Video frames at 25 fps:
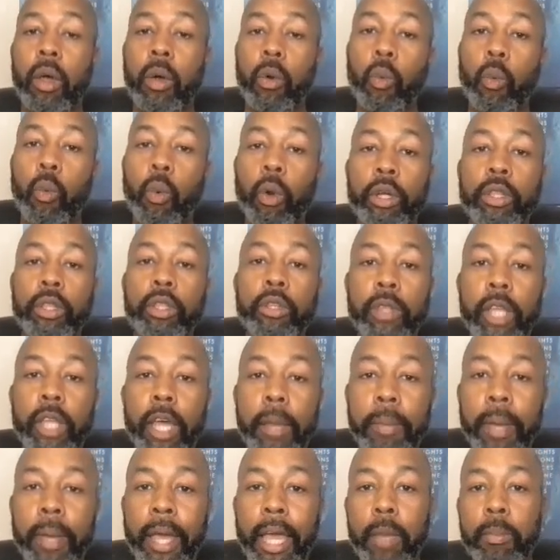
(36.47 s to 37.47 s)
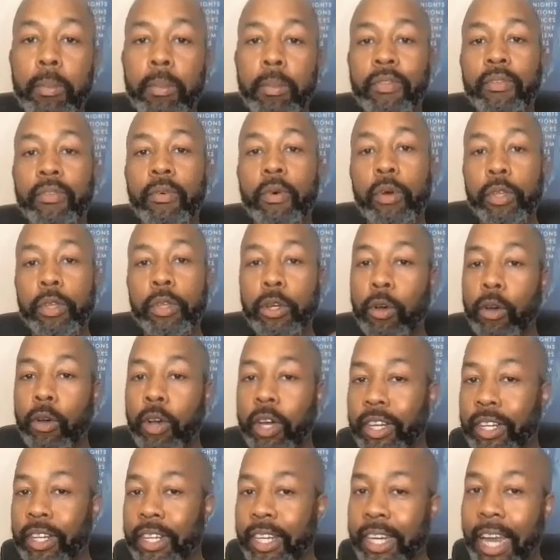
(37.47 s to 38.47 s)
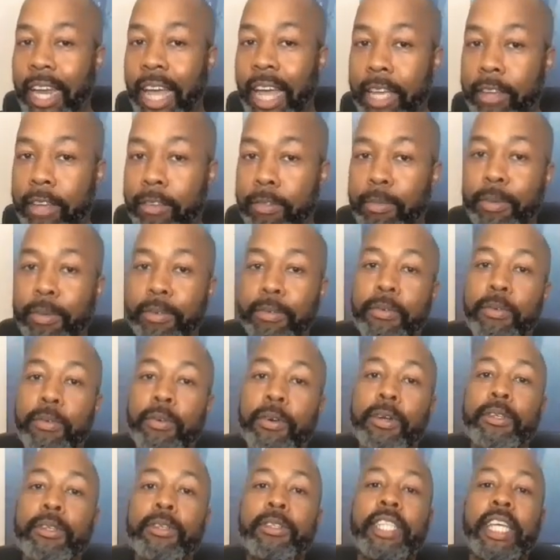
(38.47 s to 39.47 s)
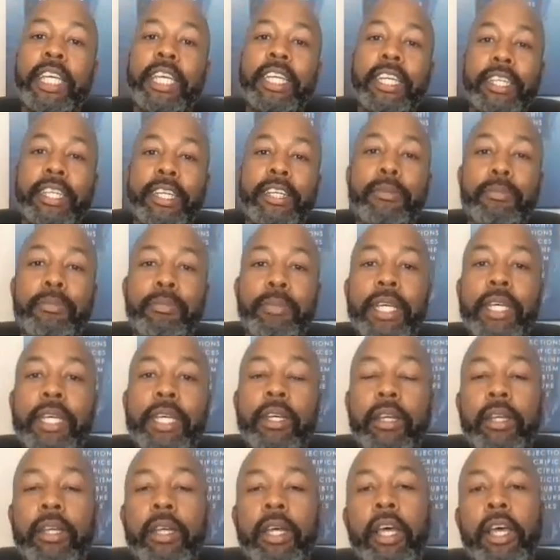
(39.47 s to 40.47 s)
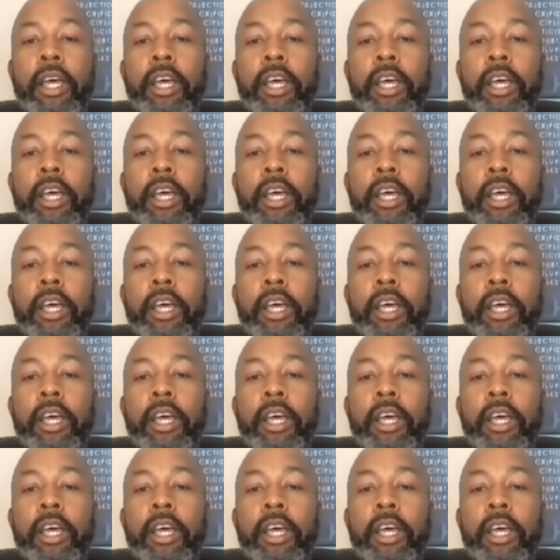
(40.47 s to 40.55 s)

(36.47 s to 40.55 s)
work through that pain before you go under the knife, before you take another pill.